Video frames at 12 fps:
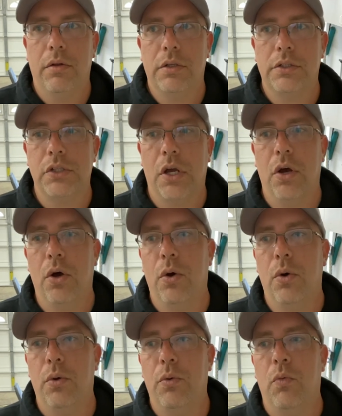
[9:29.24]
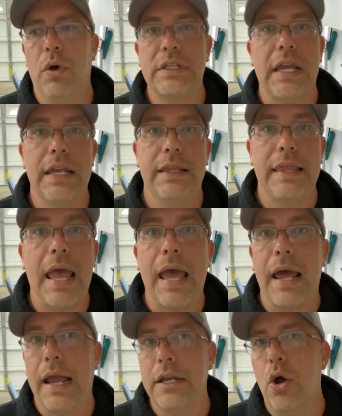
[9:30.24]
So once I hit
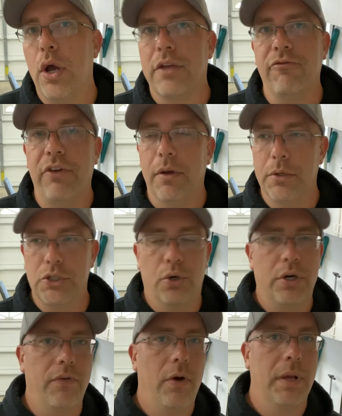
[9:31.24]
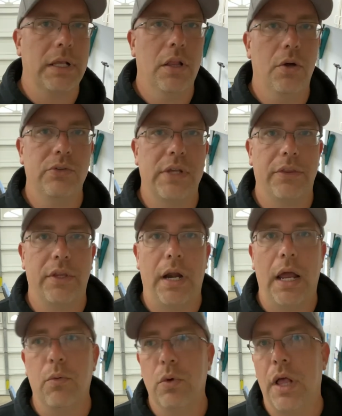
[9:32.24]
that, I know I can fit a majority of all my clothes out there.
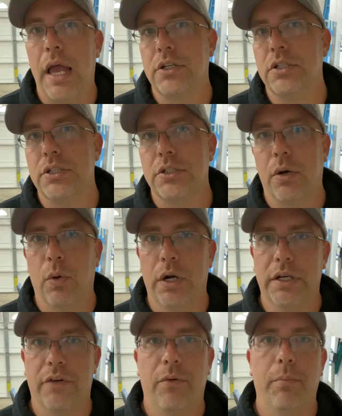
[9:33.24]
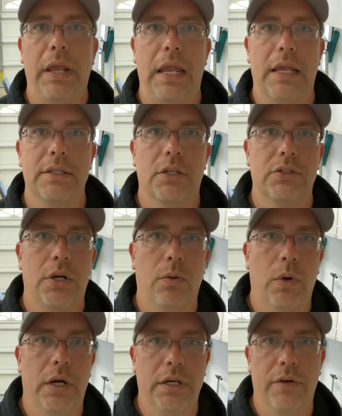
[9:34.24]
I will actually start wearing different pants. I'll start
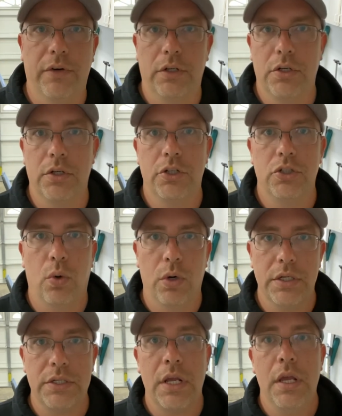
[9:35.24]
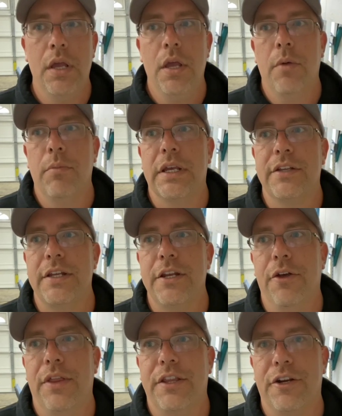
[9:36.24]
wearing different shorts because I
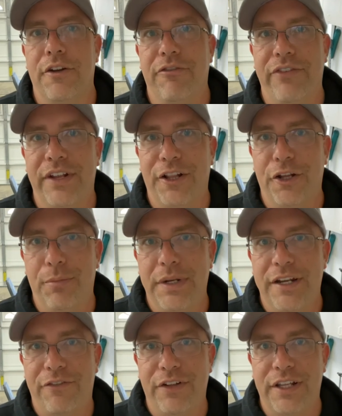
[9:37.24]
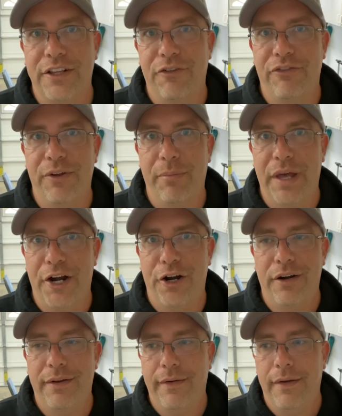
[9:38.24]
know that they're going to fit a little bit differently and they'll fit
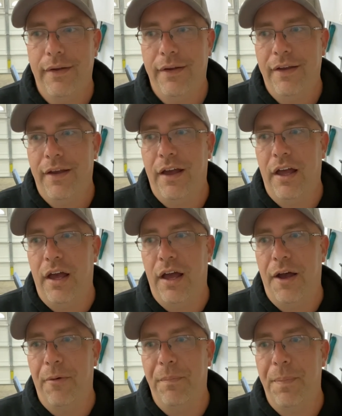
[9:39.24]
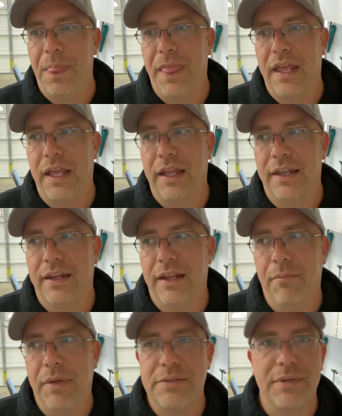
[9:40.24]
better. And
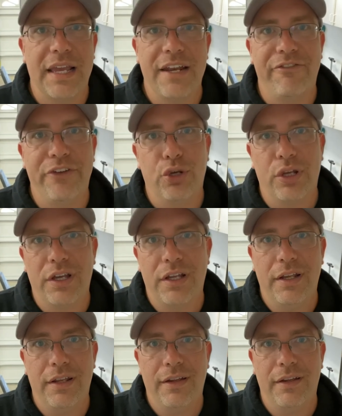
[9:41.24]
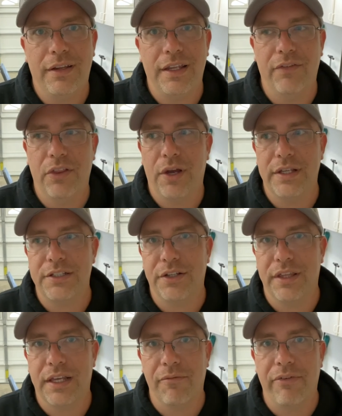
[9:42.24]
it makes me kind of feel good, even though I still
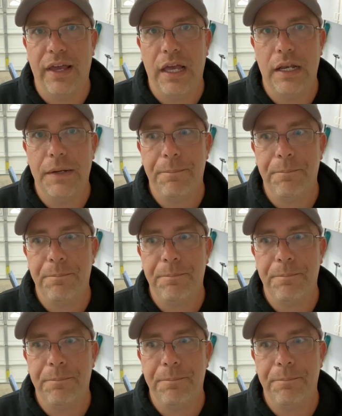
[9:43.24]
think I'm fat.